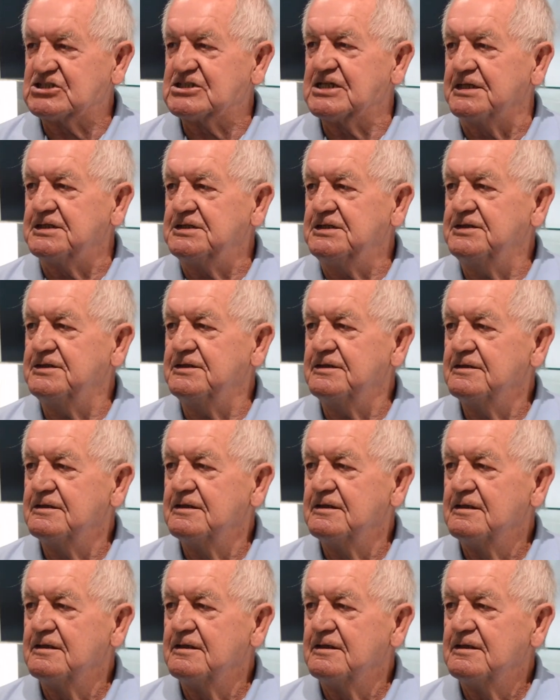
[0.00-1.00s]
site,
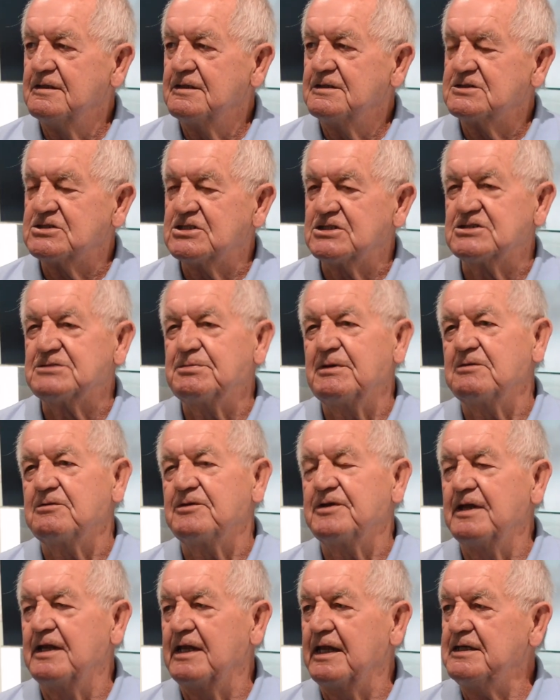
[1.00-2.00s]
since
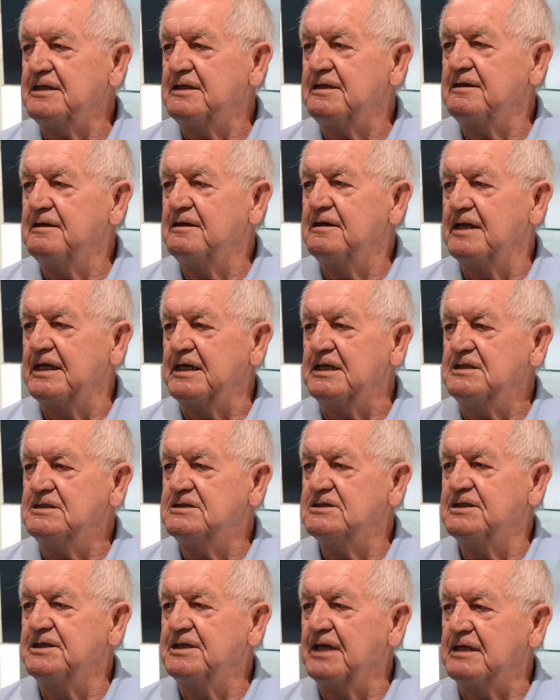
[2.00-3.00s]
about the late
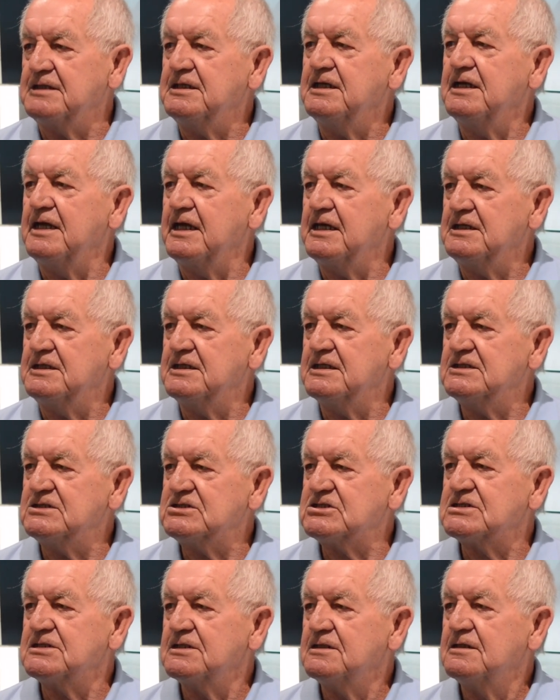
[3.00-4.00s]

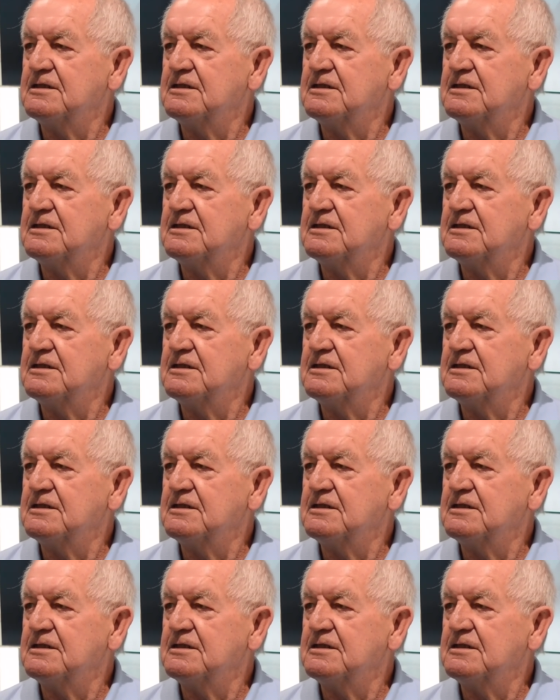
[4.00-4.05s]
1980s,